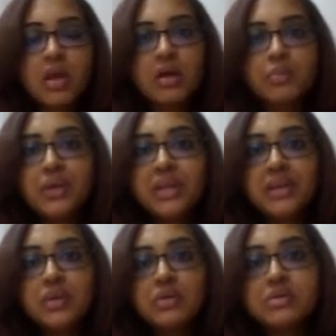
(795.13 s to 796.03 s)
We
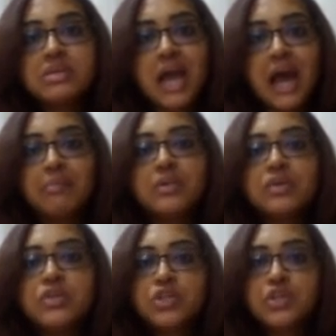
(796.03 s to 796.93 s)
need to
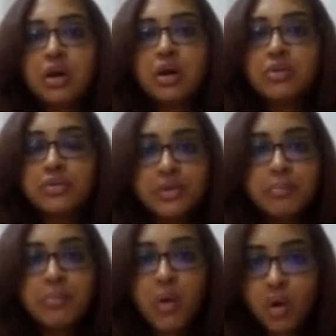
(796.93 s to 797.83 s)
establish a good
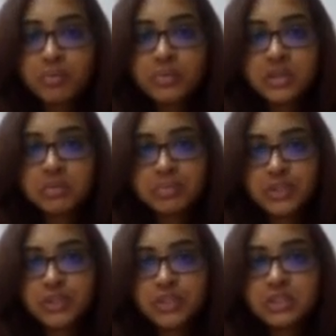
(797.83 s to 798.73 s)
rapport with the
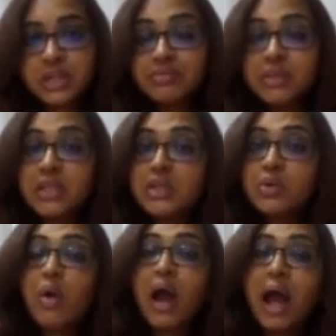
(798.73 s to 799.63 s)
patient, and we need
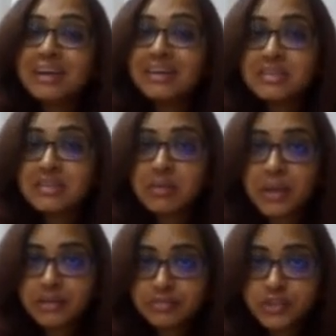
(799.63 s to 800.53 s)
to act as a
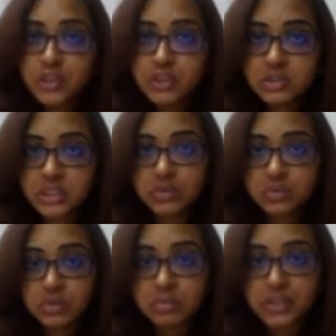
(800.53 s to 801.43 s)
beneficiary
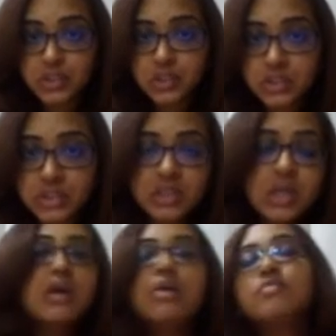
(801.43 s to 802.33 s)
to the patient.
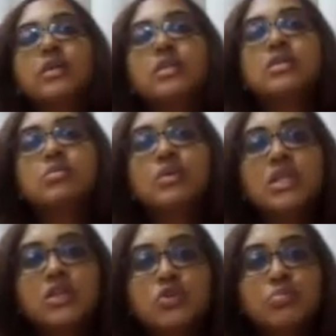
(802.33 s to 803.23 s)
For this, we
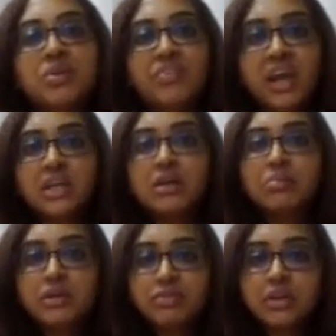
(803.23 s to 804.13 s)
need to provide a
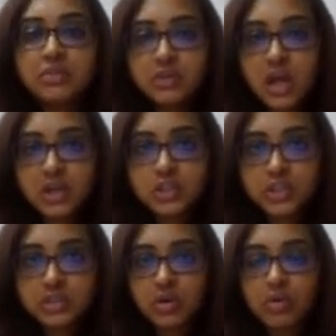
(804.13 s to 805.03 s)
brief
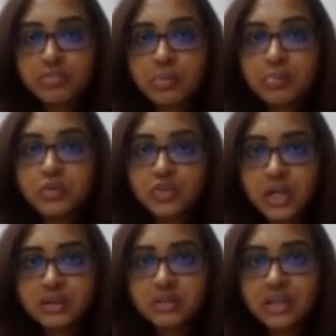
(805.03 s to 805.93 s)
introduction of the
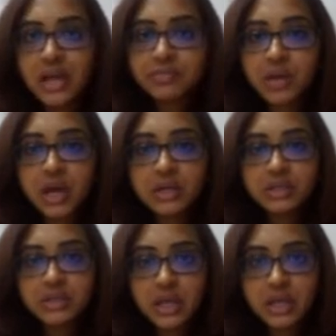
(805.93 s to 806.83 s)
project that we are
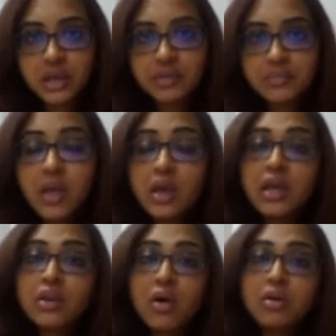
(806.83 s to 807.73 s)
undertaking
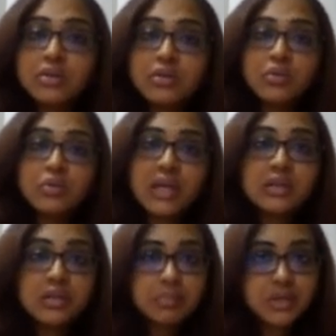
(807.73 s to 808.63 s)
in order to
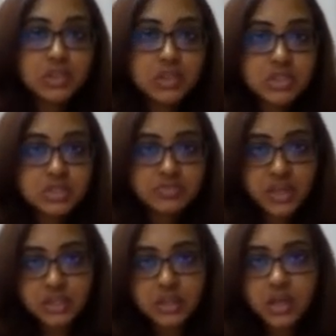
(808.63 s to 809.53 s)
gain the patient's
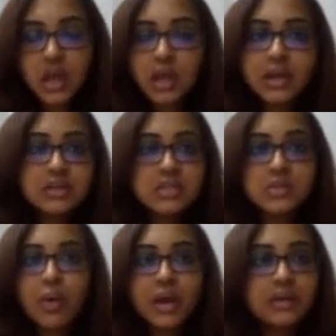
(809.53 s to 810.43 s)
faith. It is
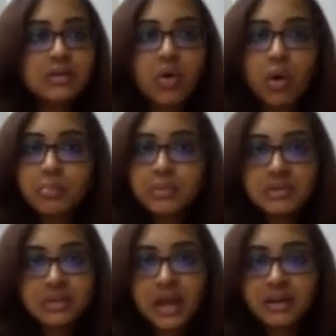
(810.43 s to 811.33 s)
quite
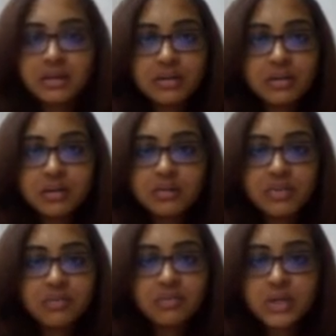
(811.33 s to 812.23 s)
normal that
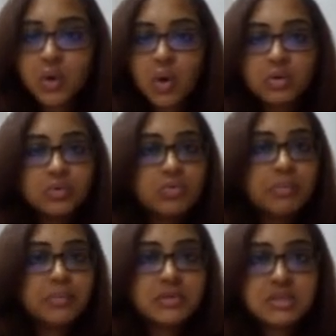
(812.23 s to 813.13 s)
when we talk to
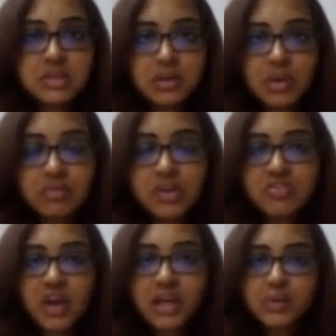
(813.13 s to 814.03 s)
a person, when we
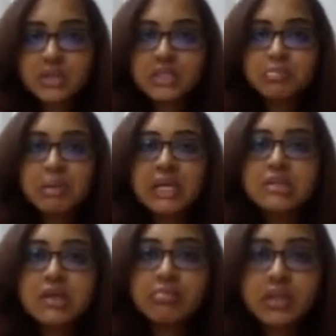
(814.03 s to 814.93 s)
try to explain
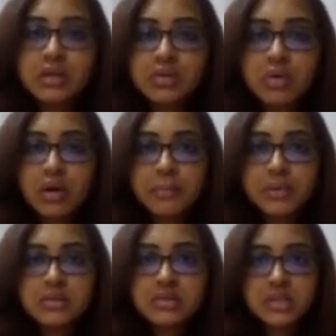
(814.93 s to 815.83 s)
something to a
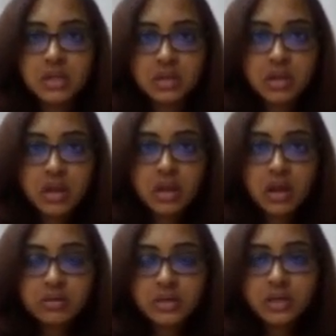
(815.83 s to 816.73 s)
person,
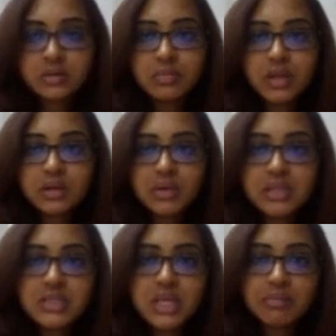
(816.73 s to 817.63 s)
it may
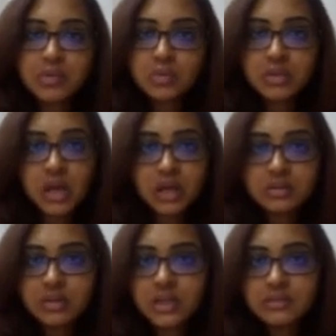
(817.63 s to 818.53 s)
seem to the
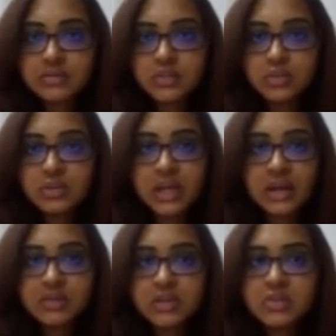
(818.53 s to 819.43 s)
other individual
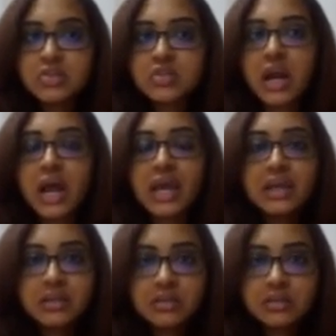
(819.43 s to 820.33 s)
that we are just
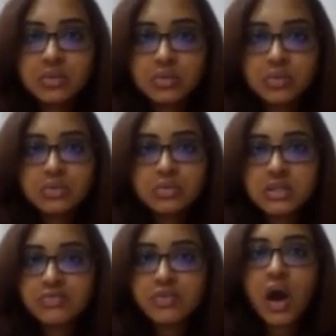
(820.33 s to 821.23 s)
trying to do
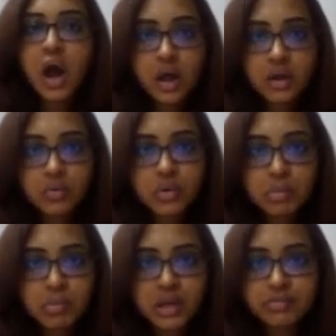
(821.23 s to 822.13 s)
this for our own
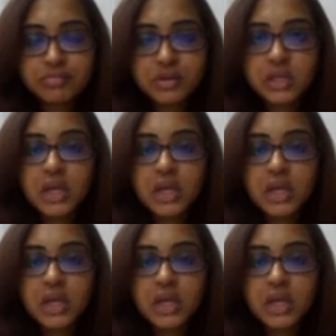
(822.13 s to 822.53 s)
benefit.